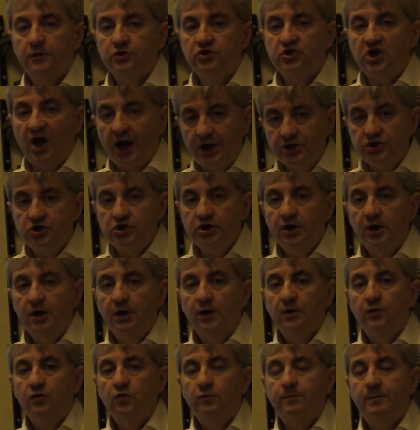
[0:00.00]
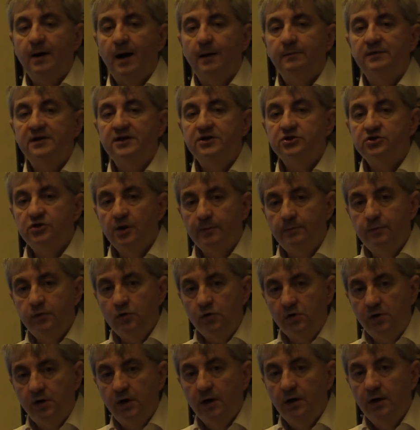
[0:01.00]
judge who published a
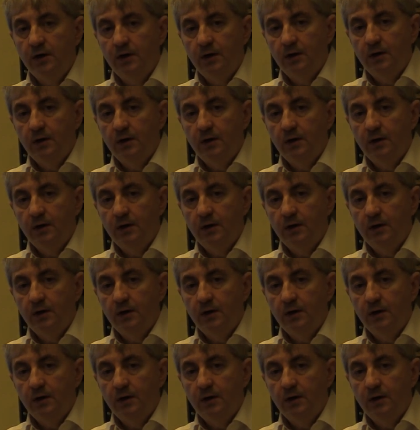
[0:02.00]
book